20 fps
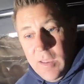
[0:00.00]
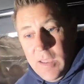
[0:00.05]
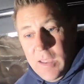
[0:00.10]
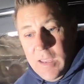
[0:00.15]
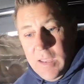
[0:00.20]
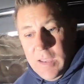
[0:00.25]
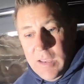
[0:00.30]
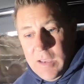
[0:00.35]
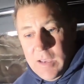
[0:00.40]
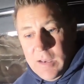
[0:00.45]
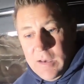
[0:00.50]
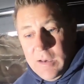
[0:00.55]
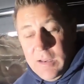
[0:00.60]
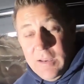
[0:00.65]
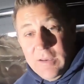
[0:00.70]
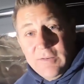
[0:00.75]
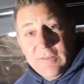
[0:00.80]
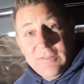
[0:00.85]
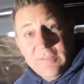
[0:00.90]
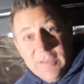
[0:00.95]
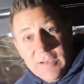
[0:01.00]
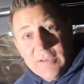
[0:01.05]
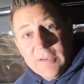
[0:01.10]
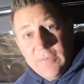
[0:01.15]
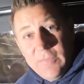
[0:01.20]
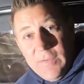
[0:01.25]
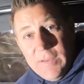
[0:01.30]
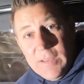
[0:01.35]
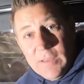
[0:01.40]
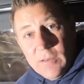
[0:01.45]
and it's
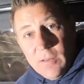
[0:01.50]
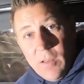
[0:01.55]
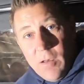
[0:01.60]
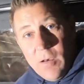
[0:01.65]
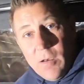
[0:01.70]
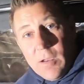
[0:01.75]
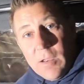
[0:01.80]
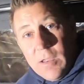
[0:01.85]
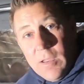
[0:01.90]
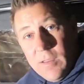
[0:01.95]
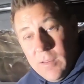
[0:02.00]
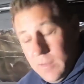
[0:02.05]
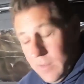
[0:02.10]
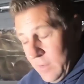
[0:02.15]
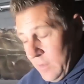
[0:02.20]
6 feet long.